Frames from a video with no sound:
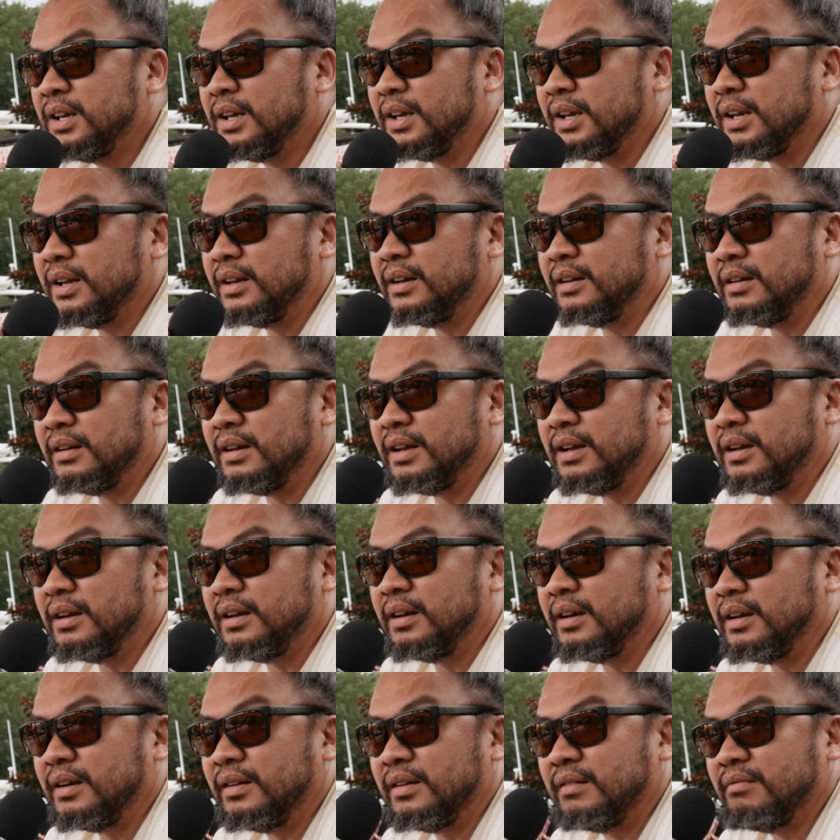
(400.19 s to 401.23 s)

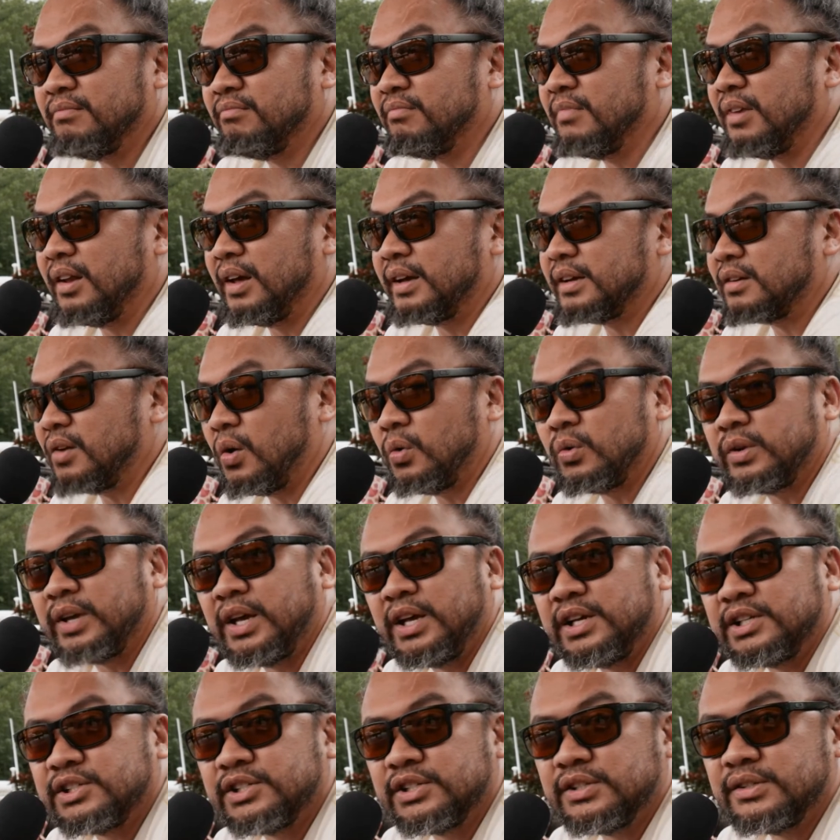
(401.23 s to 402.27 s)
in like
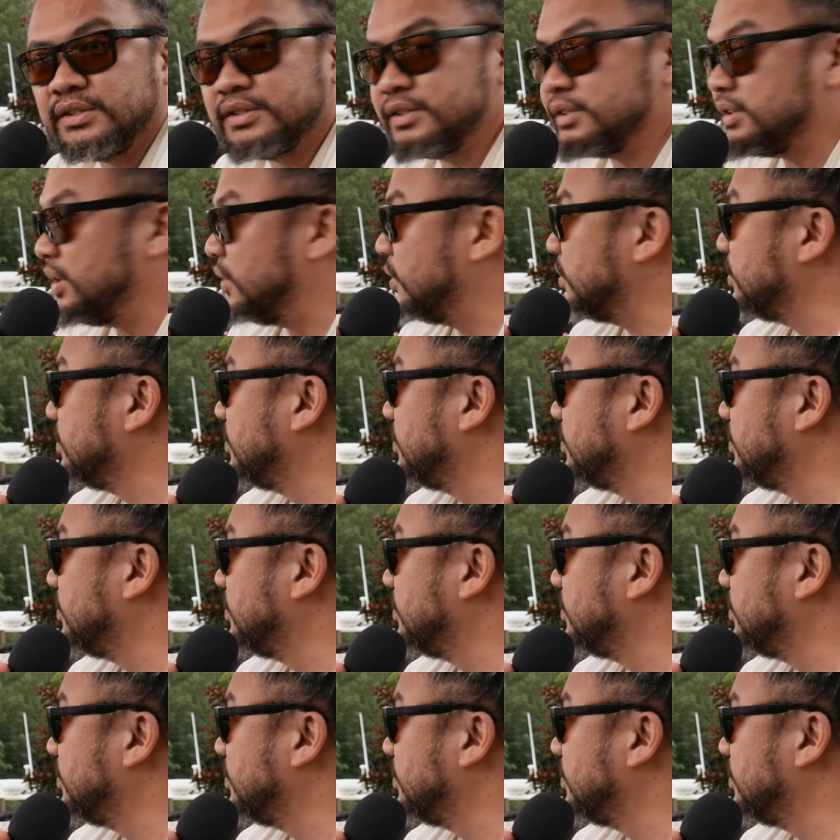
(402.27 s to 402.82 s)
location, so